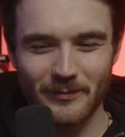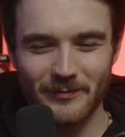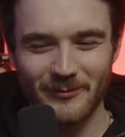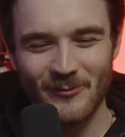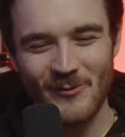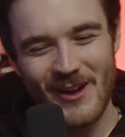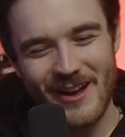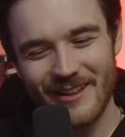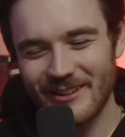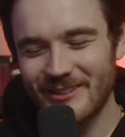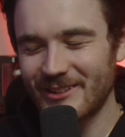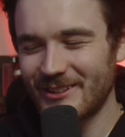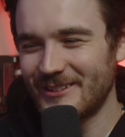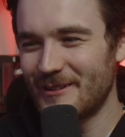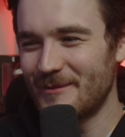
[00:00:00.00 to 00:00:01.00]
Well, I
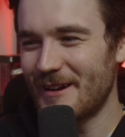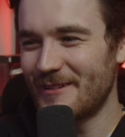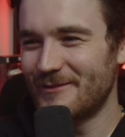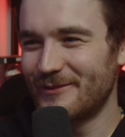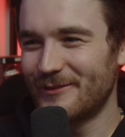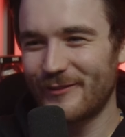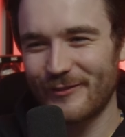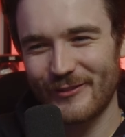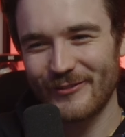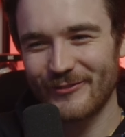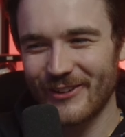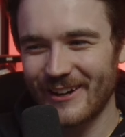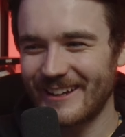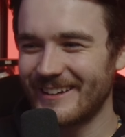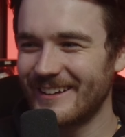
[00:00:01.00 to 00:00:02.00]
don't know about
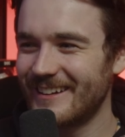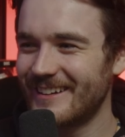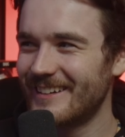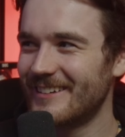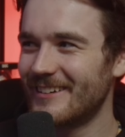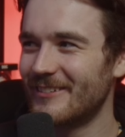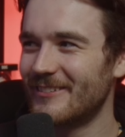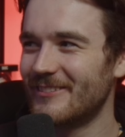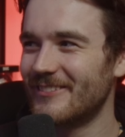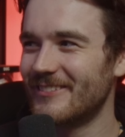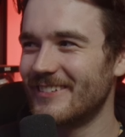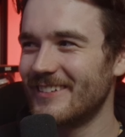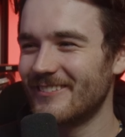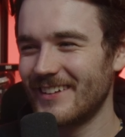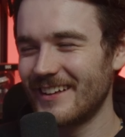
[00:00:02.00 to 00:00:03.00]
free.
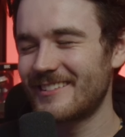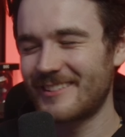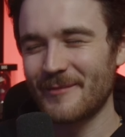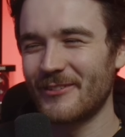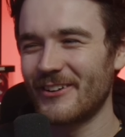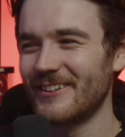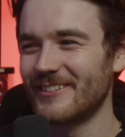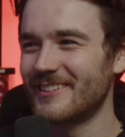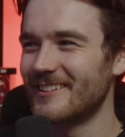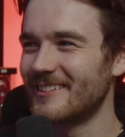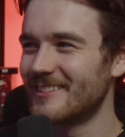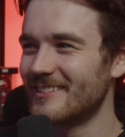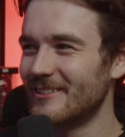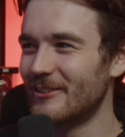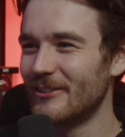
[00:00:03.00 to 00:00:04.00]
We, we accept
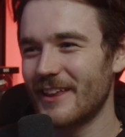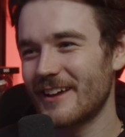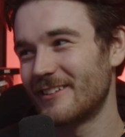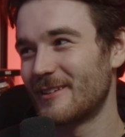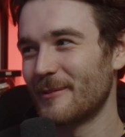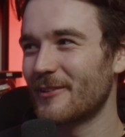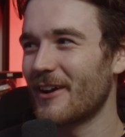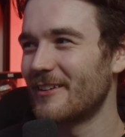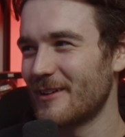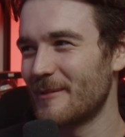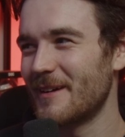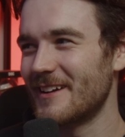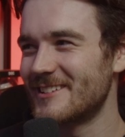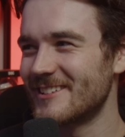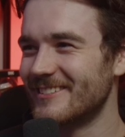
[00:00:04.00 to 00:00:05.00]
royalties, or they could subscribe to our
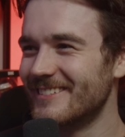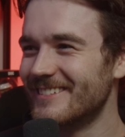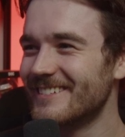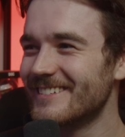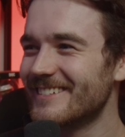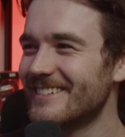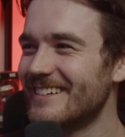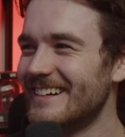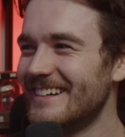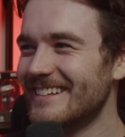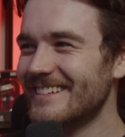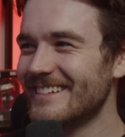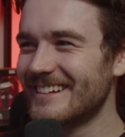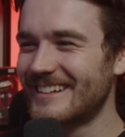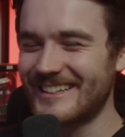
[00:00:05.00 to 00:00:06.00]
Patreon. They could, they
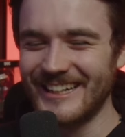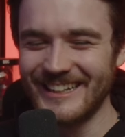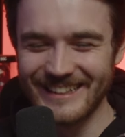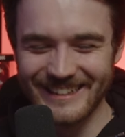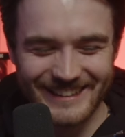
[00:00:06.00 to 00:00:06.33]
could do that.